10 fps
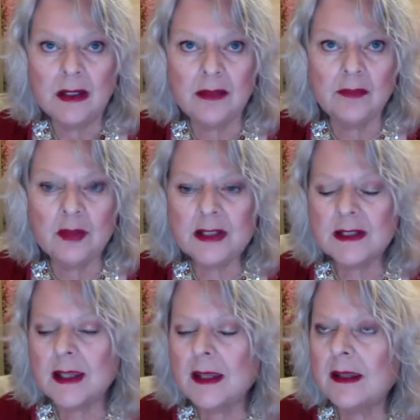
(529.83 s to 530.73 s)
If
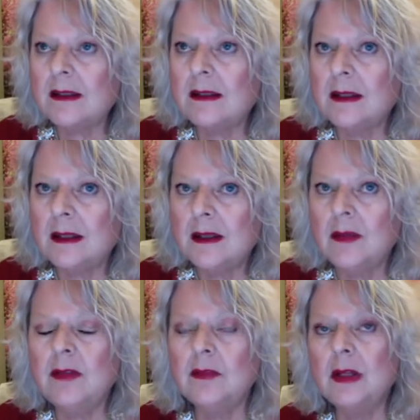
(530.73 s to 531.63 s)
we
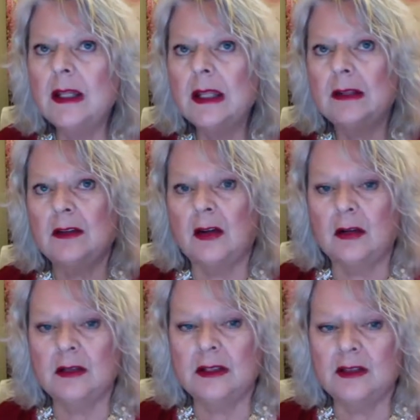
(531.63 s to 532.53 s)
let
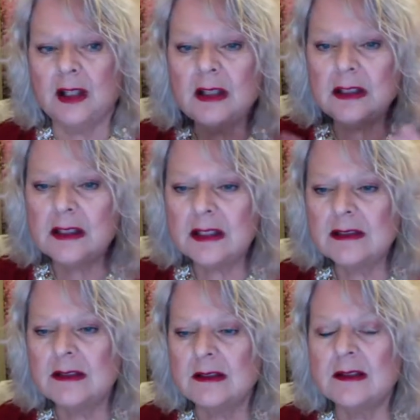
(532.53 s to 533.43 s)
all these ugliness
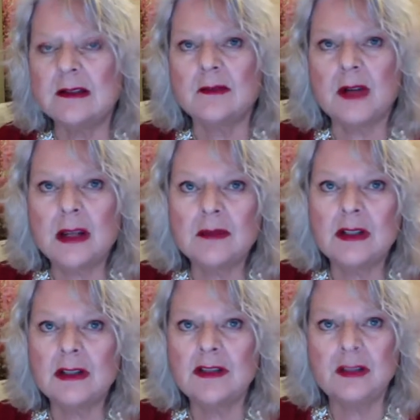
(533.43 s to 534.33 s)
that is around
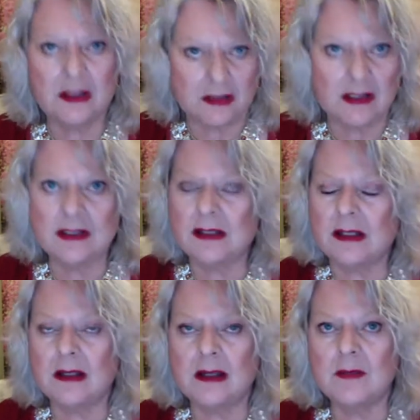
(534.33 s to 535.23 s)
us at this
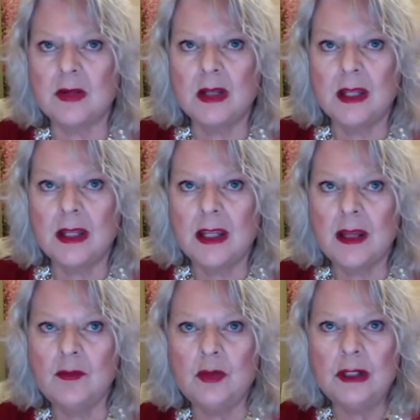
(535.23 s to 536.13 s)
time,
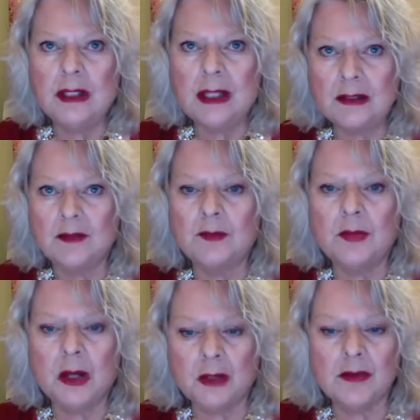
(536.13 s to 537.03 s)
and we let it
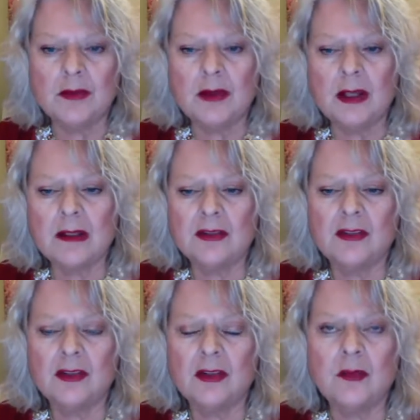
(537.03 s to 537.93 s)
bother
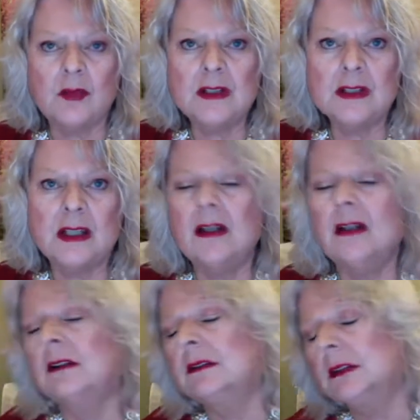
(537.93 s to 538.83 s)
us, and we say,
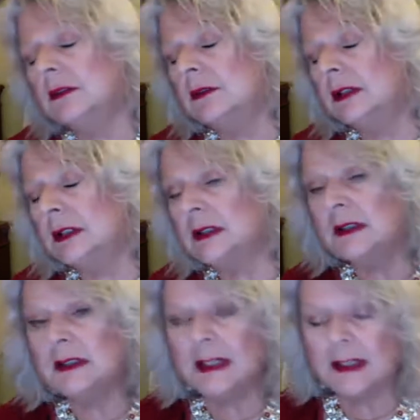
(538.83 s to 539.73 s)
oh no,
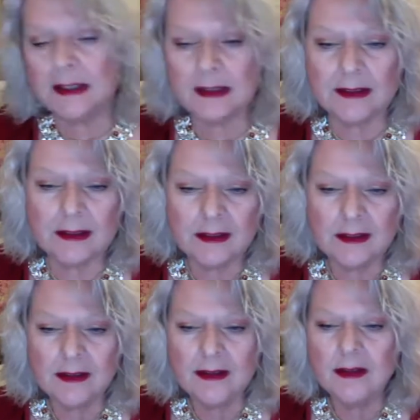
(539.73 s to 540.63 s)
another day,
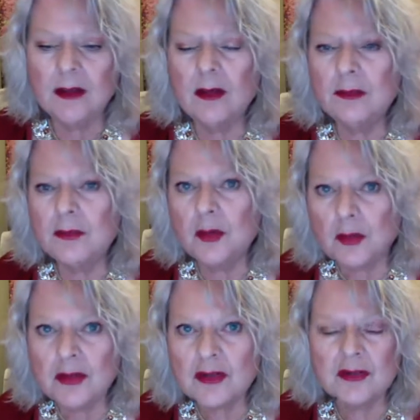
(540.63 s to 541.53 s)
of
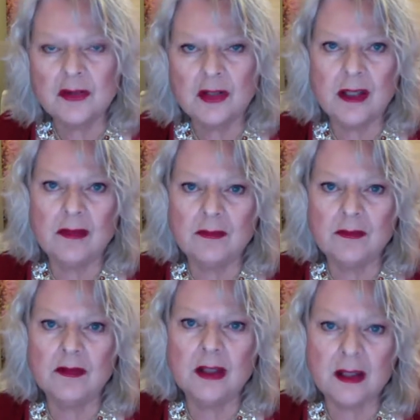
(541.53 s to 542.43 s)
course
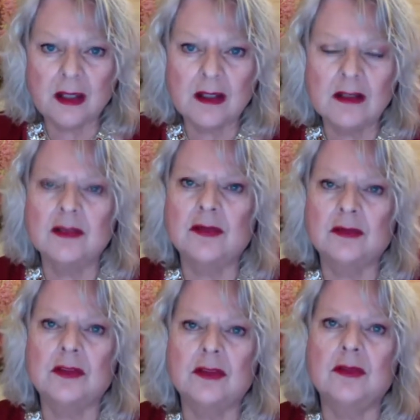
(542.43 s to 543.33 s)
everything is
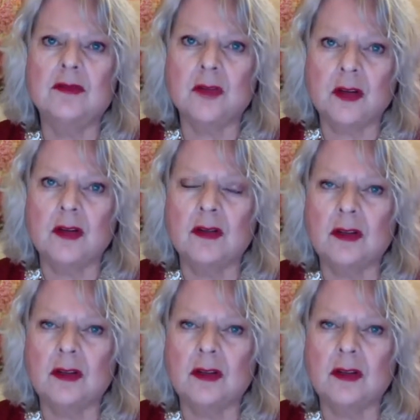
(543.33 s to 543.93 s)
going to go wrong,